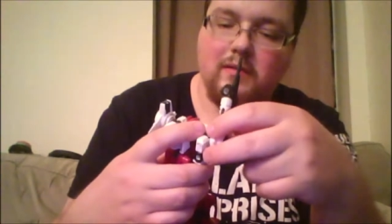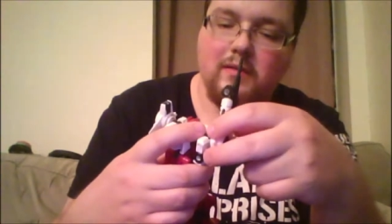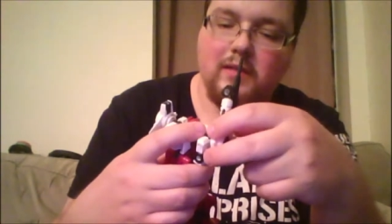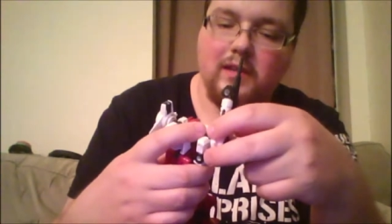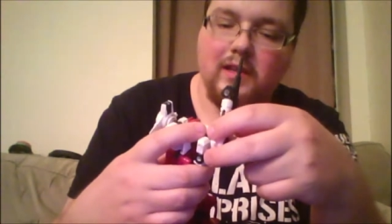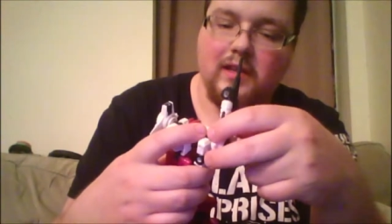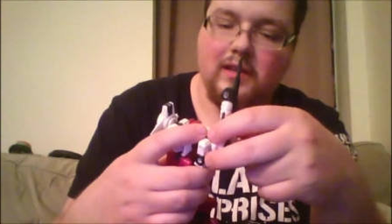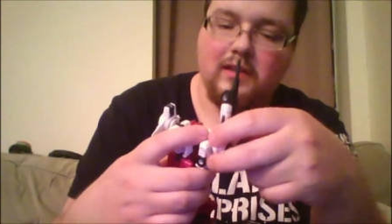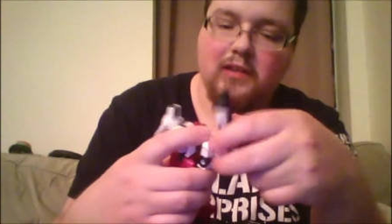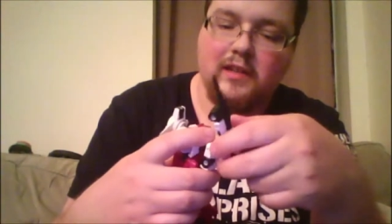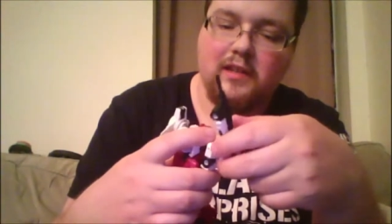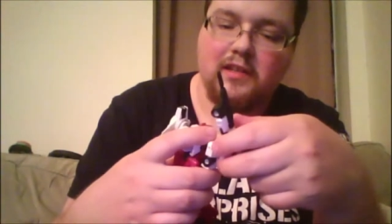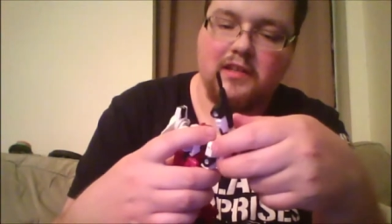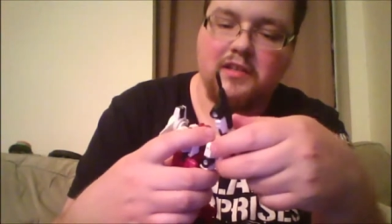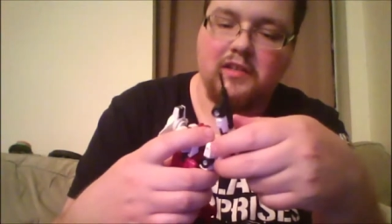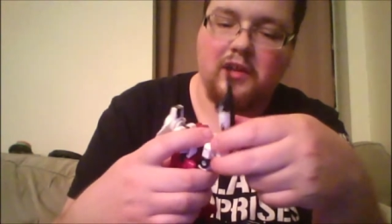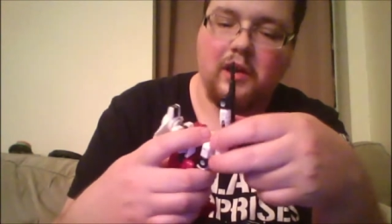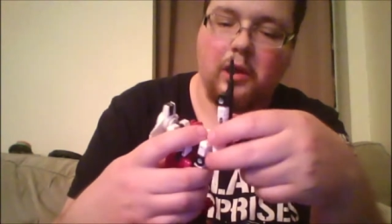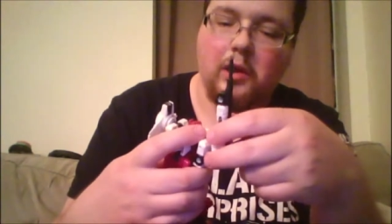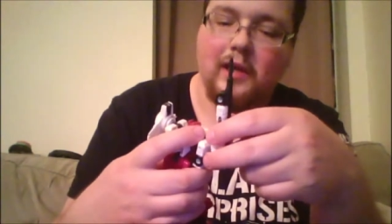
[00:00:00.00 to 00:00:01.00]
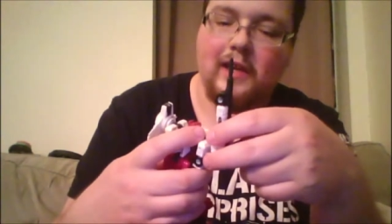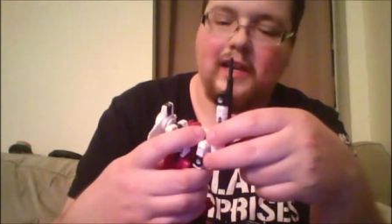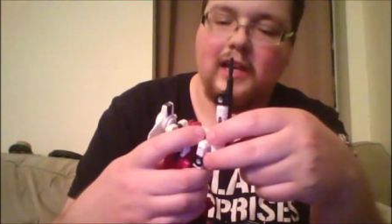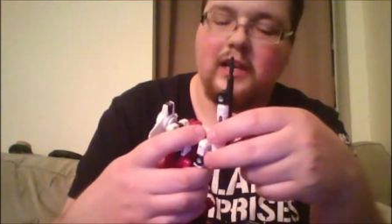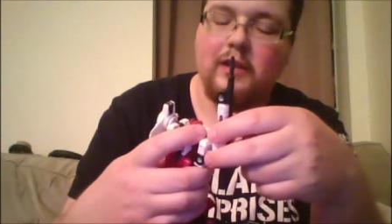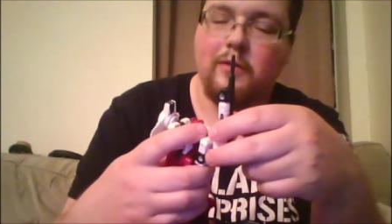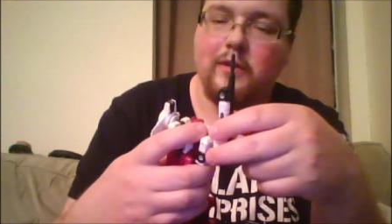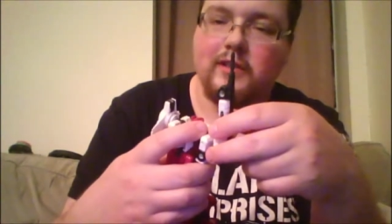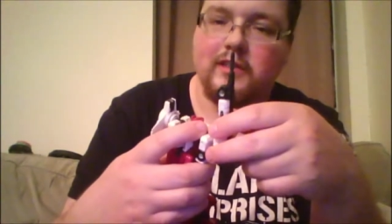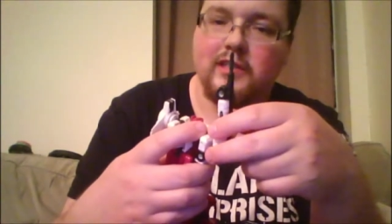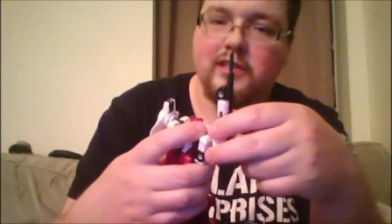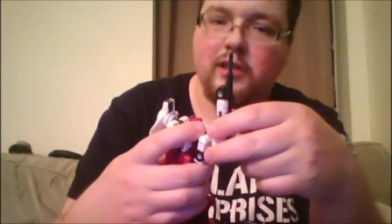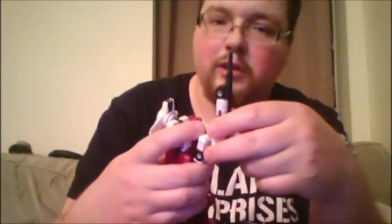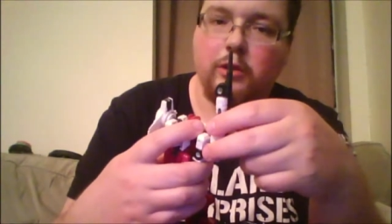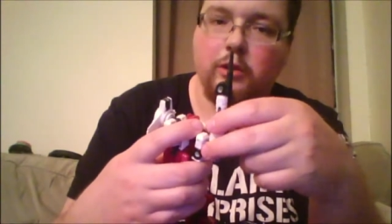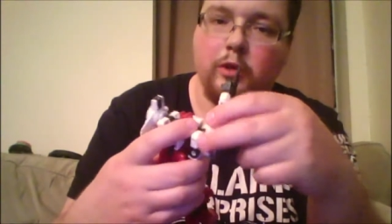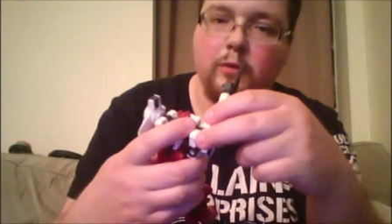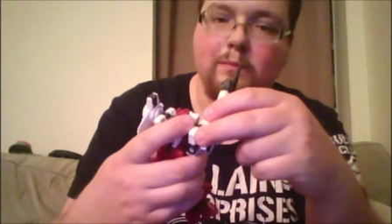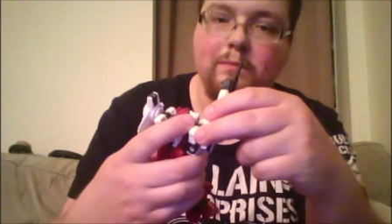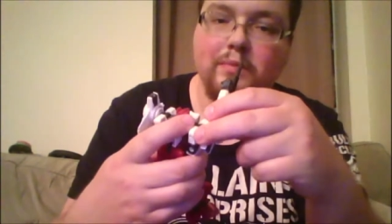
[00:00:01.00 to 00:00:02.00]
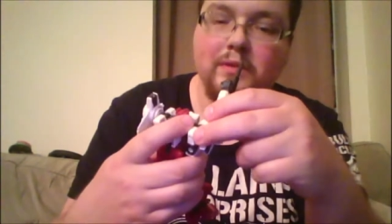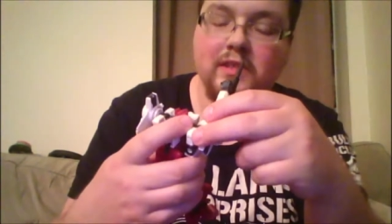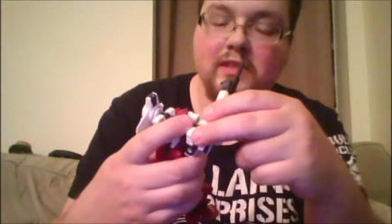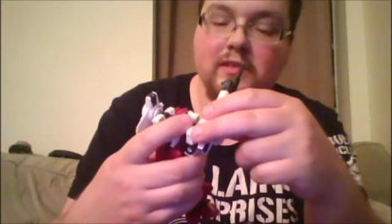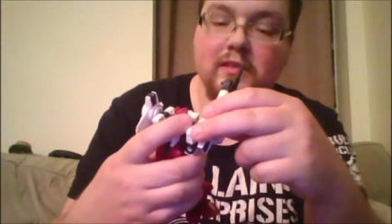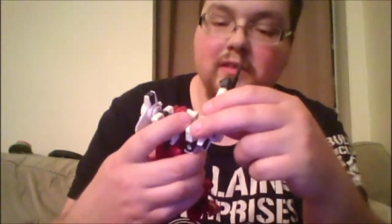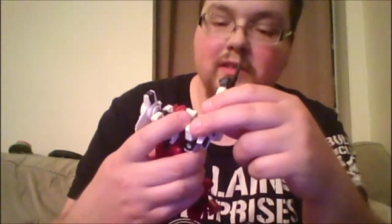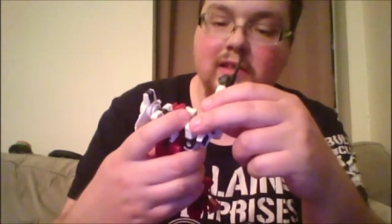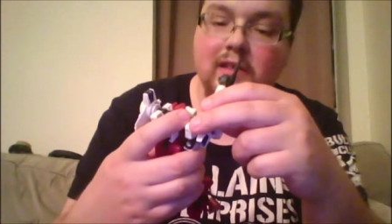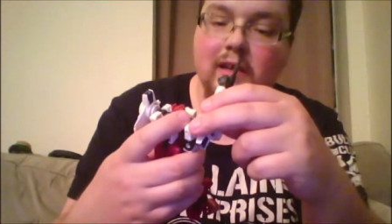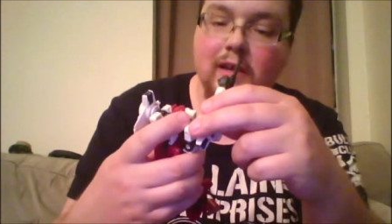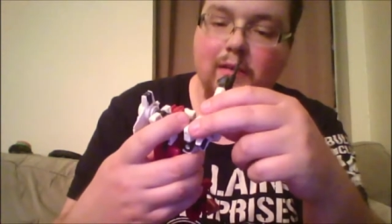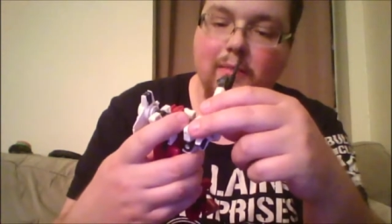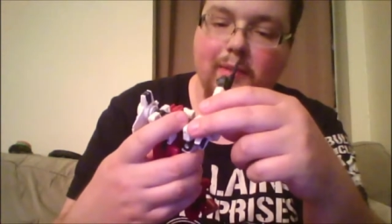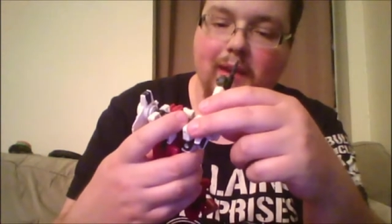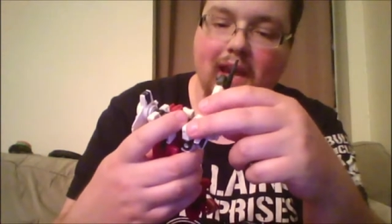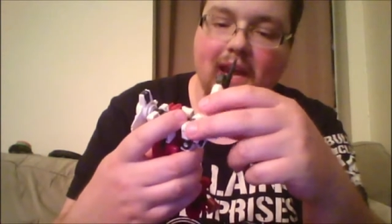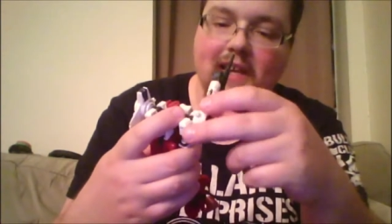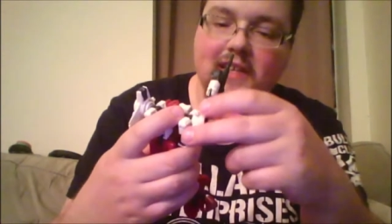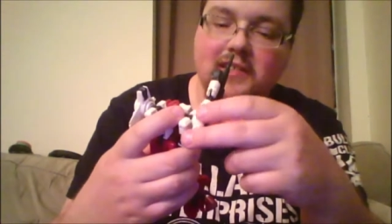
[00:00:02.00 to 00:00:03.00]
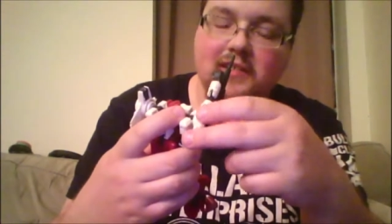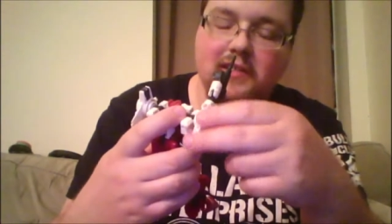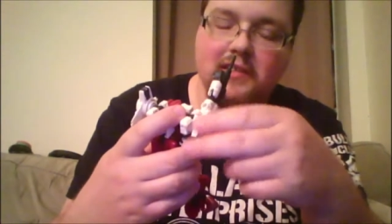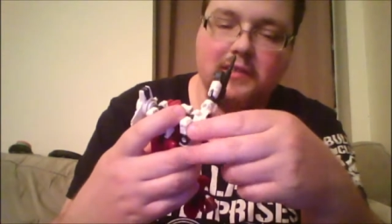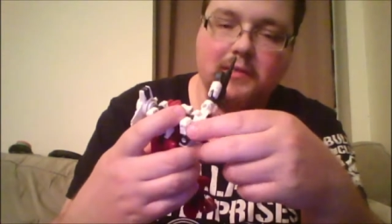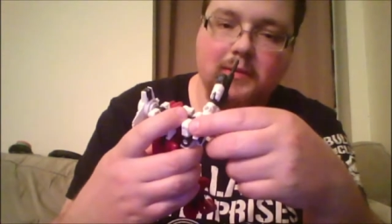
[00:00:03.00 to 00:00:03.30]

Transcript: Like it doesn't click anywhere, it just thumps past it.